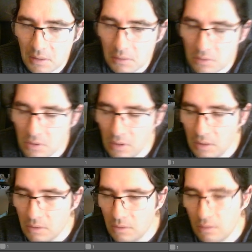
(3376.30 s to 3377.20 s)
So
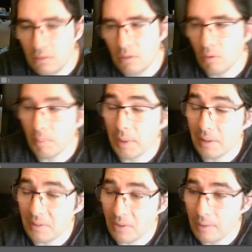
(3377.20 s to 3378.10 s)
that's European
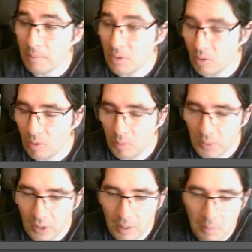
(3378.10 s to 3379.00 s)
time, Stockholm
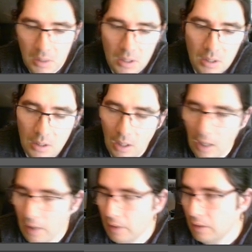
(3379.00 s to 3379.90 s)
time.
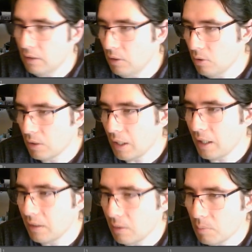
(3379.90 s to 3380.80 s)
The
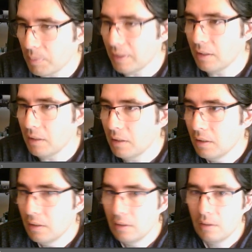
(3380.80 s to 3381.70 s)
UK, that'll be
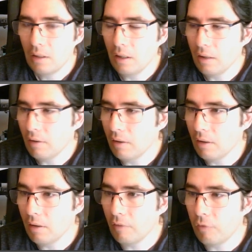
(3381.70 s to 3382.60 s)

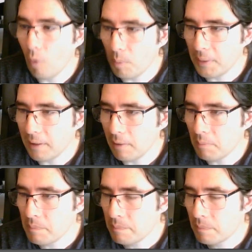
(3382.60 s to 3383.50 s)
4
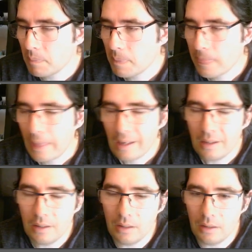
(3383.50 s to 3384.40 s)
p.m.
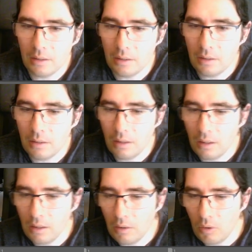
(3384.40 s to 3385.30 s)
in
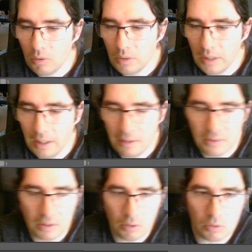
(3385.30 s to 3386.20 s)
on the east
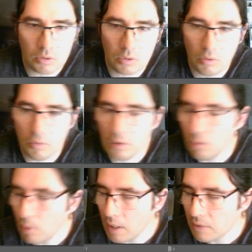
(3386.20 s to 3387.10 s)
coast of the
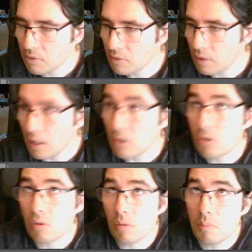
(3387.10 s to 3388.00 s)
US. That
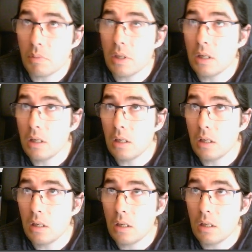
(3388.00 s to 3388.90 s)
should
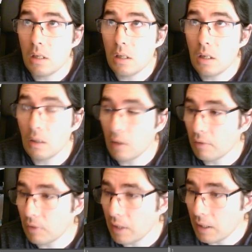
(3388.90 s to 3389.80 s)
be
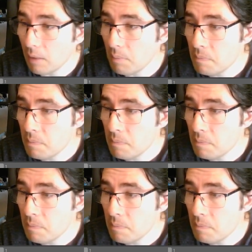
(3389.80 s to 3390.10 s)
11 a.m.